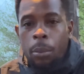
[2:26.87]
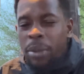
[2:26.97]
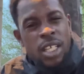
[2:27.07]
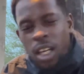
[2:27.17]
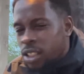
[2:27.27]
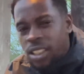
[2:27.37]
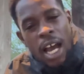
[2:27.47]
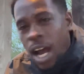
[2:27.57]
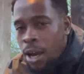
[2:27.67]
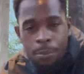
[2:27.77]
Because
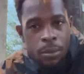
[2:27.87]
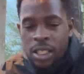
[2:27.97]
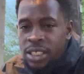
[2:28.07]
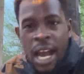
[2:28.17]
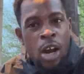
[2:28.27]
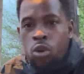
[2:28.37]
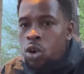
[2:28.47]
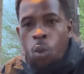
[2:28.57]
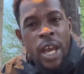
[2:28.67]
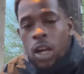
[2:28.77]
time is not going to
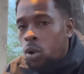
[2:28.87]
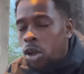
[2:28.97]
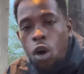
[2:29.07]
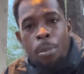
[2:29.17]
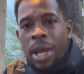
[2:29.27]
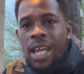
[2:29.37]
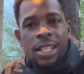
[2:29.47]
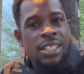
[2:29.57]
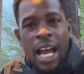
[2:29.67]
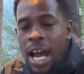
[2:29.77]
wait on no
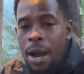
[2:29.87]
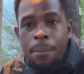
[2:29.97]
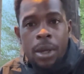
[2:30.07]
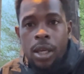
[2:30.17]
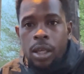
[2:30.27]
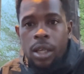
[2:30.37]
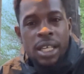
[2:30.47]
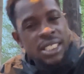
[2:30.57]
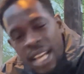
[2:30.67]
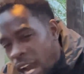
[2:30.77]
man. Time
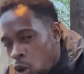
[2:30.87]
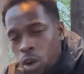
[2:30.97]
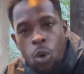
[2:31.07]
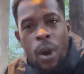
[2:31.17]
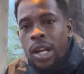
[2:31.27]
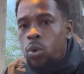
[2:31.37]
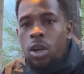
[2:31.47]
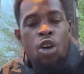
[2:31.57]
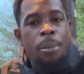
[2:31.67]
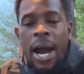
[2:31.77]
is not going to wait on
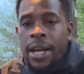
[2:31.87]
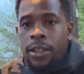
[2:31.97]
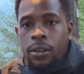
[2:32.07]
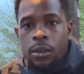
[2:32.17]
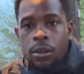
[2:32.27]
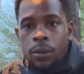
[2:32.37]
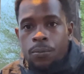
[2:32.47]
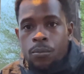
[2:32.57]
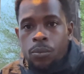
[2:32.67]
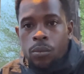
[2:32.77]
nobody.
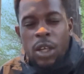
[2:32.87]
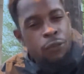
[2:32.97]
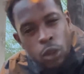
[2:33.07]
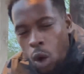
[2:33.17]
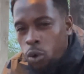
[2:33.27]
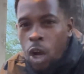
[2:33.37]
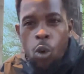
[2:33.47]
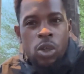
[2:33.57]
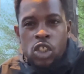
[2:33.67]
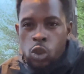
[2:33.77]
If you don't know
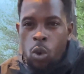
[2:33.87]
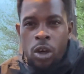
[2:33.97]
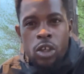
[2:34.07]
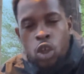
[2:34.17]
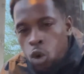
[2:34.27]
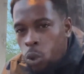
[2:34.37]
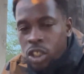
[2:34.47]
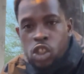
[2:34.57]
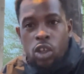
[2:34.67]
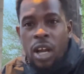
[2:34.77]
what you want to do
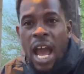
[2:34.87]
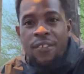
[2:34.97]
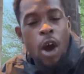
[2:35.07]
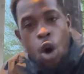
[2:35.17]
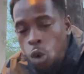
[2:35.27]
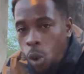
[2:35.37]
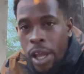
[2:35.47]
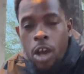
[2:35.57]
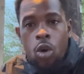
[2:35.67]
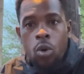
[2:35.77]
with your life, oh
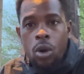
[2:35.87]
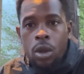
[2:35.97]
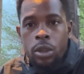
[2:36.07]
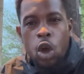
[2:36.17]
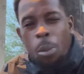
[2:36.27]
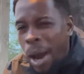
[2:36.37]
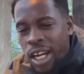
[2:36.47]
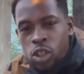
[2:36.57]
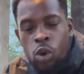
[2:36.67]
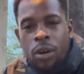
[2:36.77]
well.
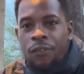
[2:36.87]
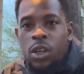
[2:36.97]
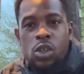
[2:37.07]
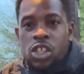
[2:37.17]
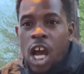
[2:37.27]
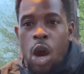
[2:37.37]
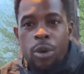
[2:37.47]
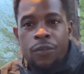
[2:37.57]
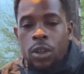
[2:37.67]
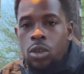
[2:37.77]
Nobody's going to feel
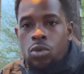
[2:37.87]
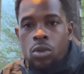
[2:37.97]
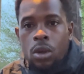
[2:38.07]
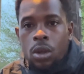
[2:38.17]
sorry for you.